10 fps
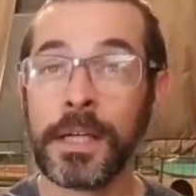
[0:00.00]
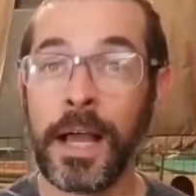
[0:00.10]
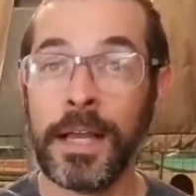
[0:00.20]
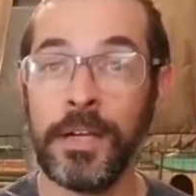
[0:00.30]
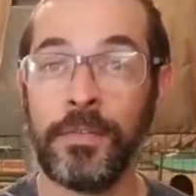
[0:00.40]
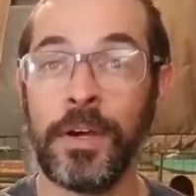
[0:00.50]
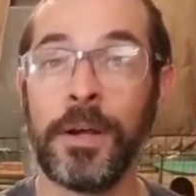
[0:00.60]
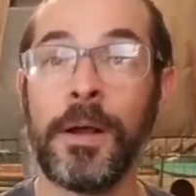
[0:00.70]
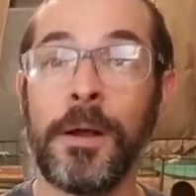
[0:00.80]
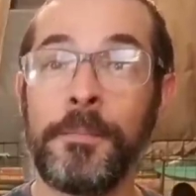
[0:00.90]
kind of
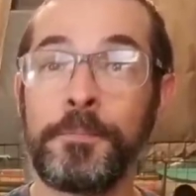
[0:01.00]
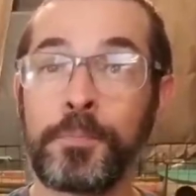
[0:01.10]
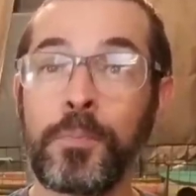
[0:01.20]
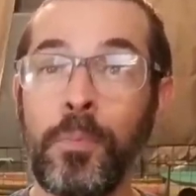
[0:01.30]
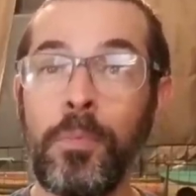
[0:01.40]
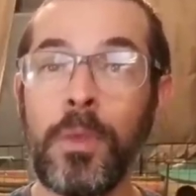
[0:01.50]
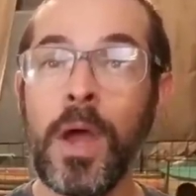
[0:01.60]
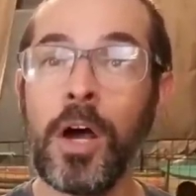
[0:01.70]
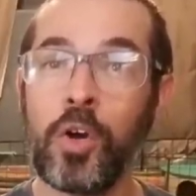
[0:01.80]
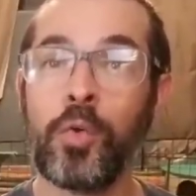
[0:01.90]
a
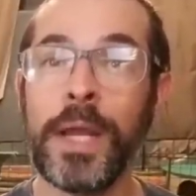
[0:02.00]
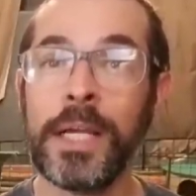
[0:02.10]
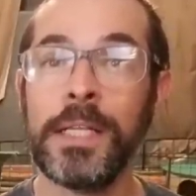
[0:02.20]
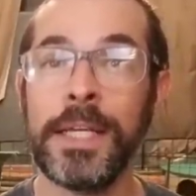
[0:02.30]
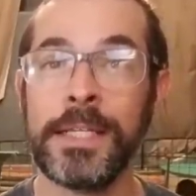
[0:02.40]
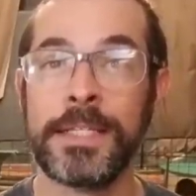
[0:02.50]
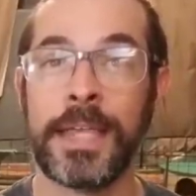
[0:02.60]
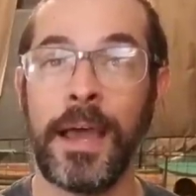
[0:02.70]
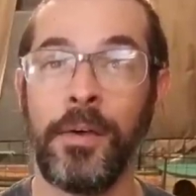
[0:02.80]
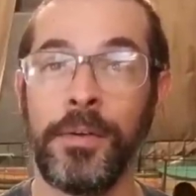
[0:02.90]
crinkling
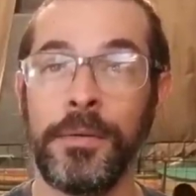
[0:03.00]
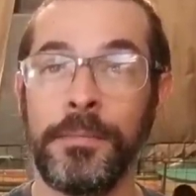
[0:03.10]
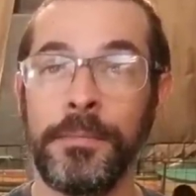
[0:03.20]
sound.